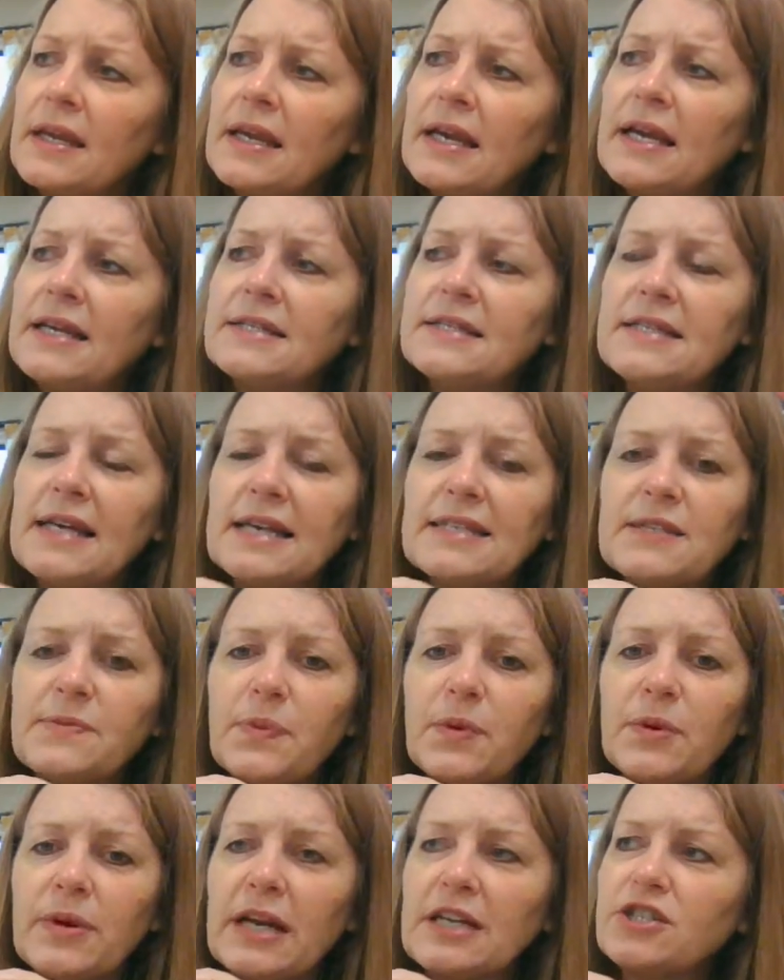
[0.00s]
In
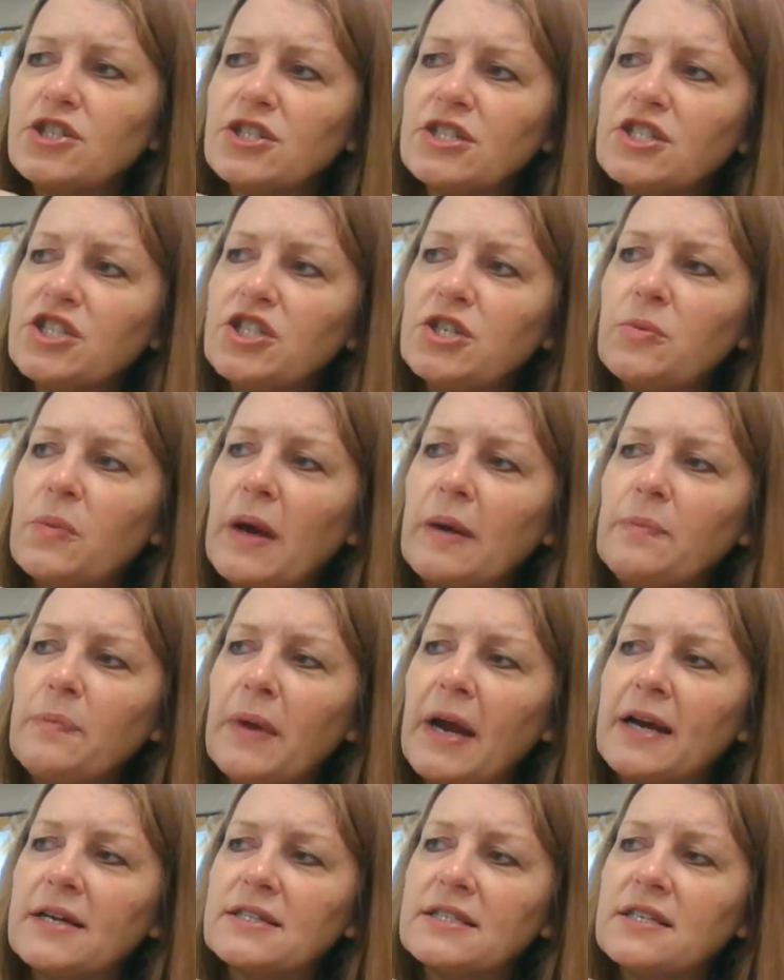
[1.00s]
desperation, she went
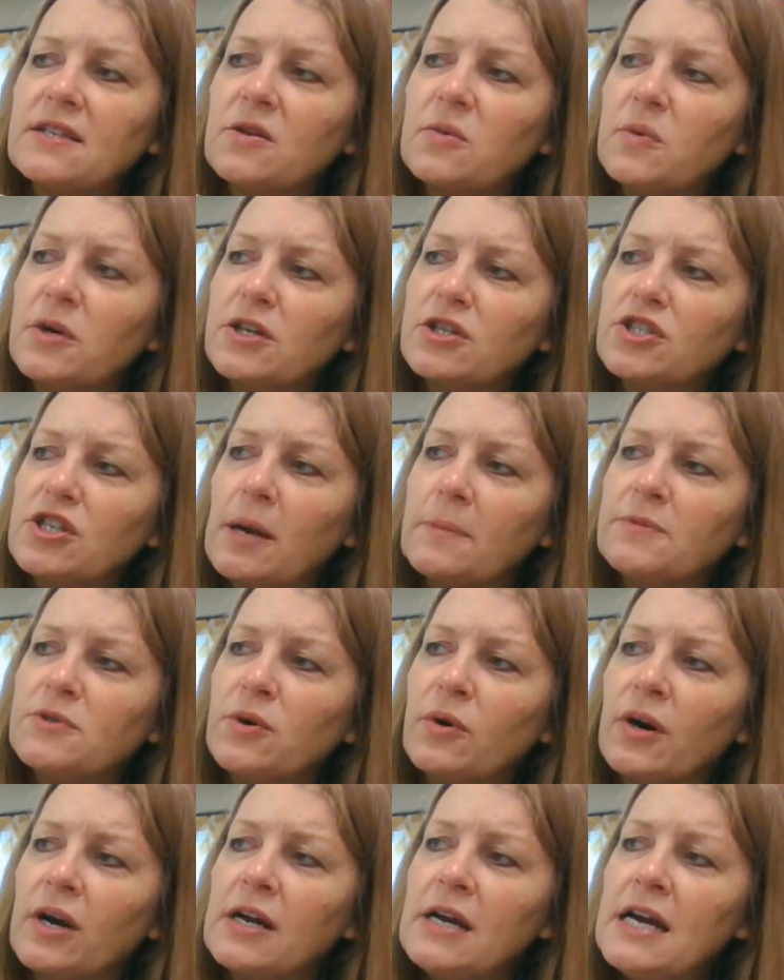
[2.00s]
back to the workshop
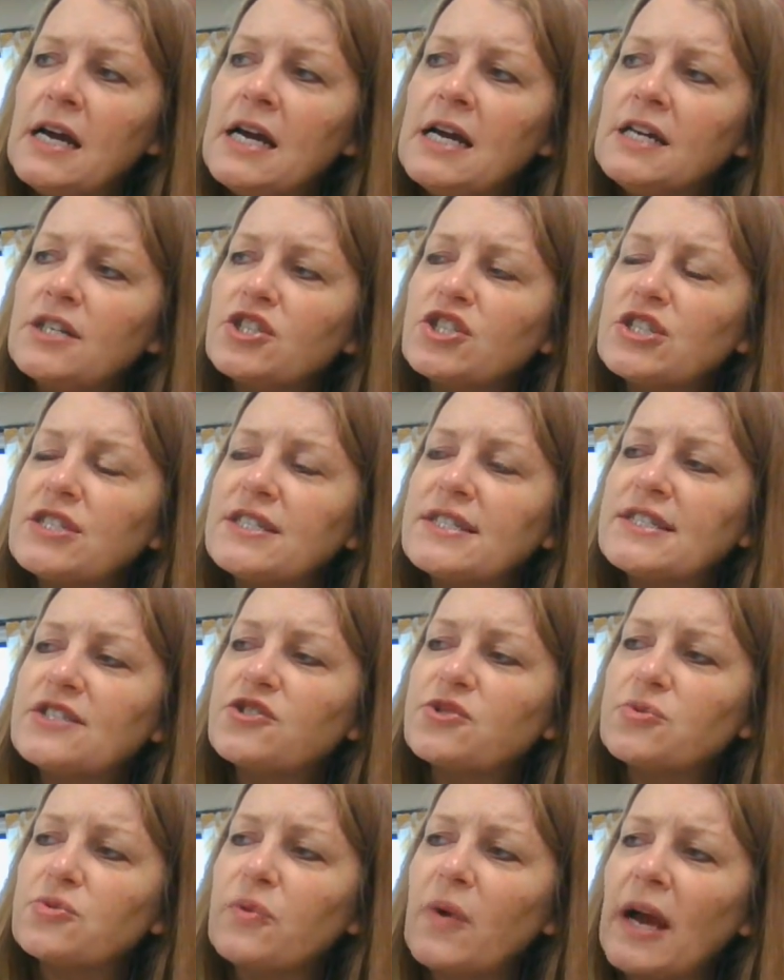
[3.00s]
door. She
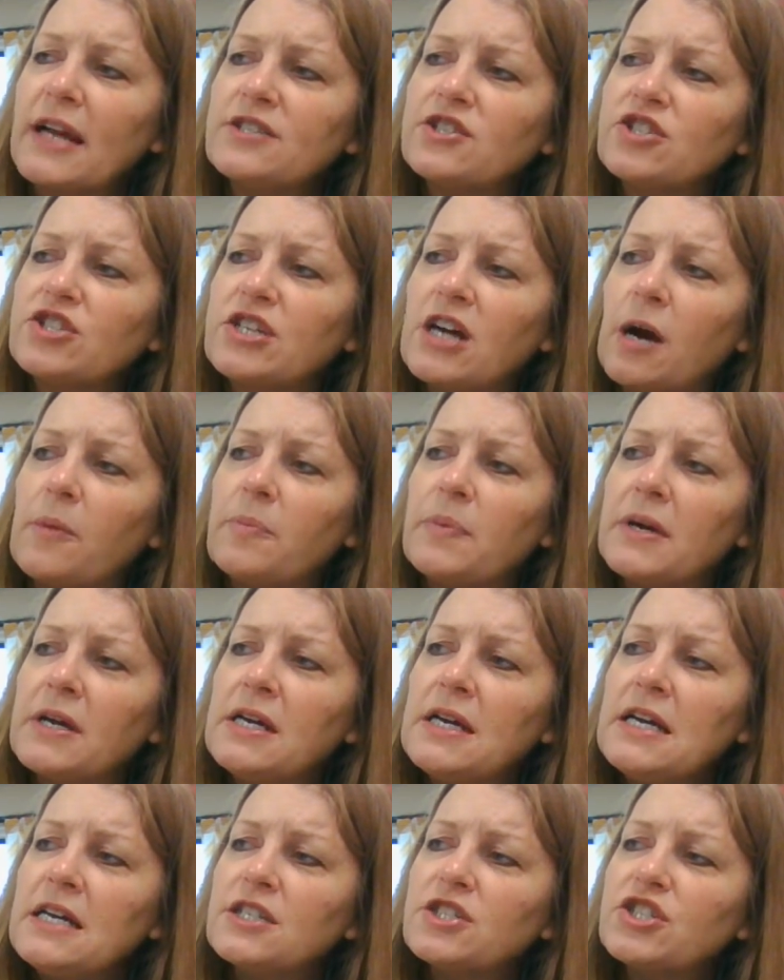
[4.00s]
stretched up.
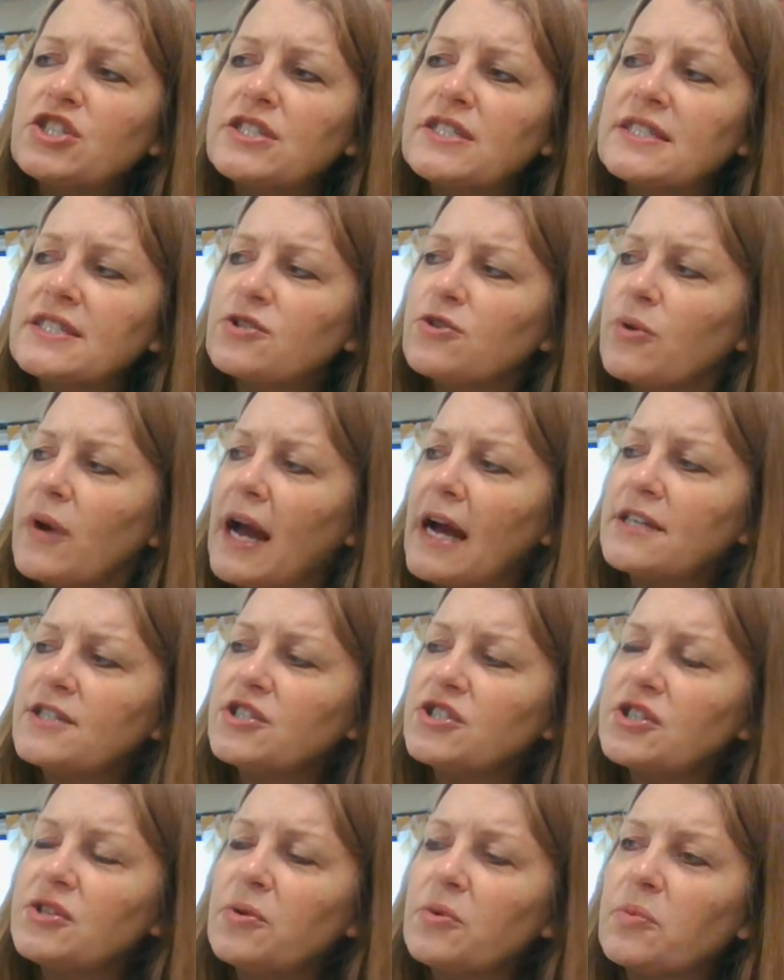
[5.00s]
She
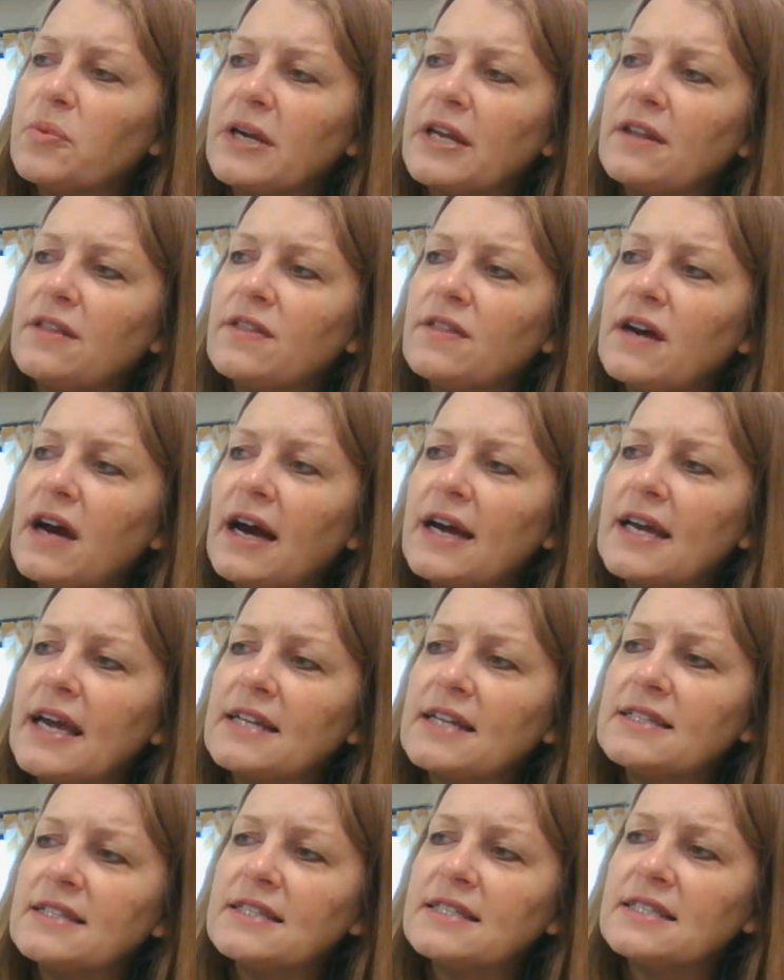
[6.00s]
scratched the wreath
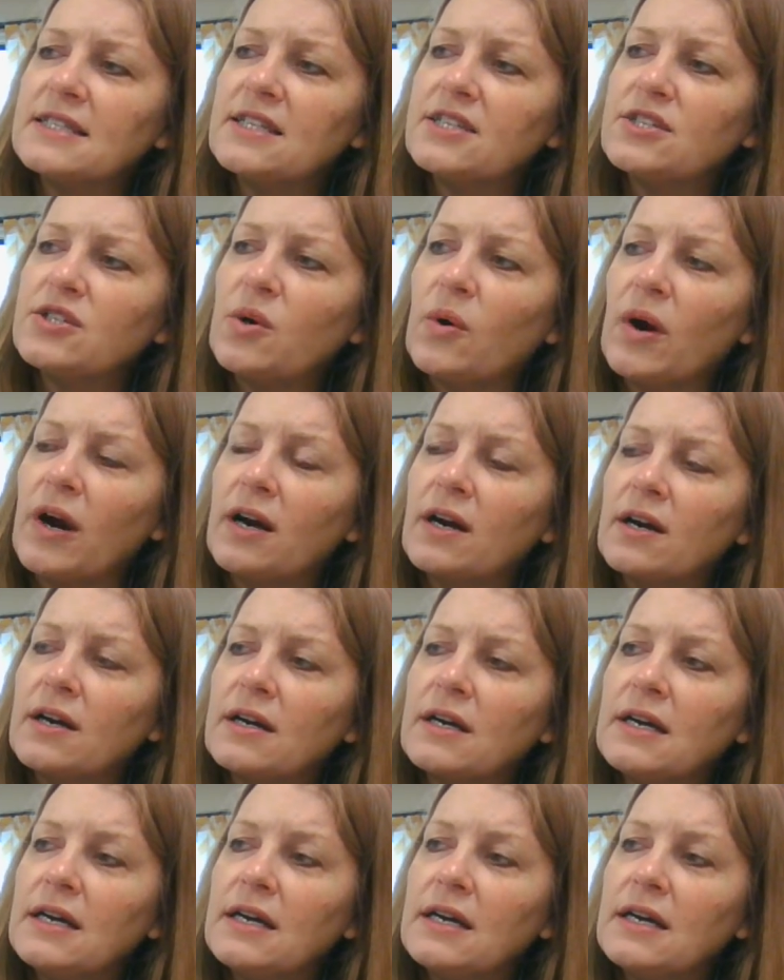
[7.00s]
against the door.